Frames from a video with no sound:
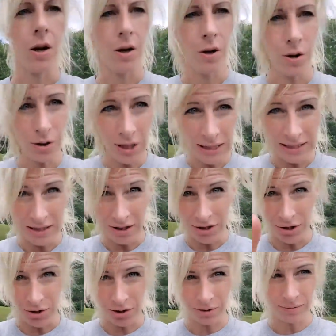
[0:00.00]
hold on and I'll
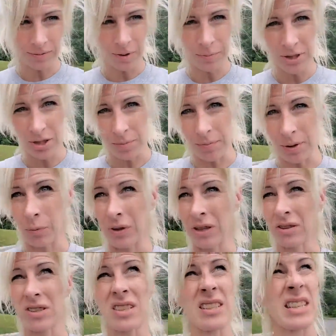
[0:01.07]
show you. Let me shut my
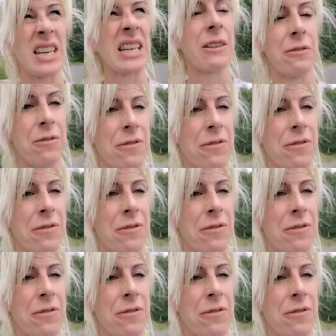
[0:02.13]
windows, because I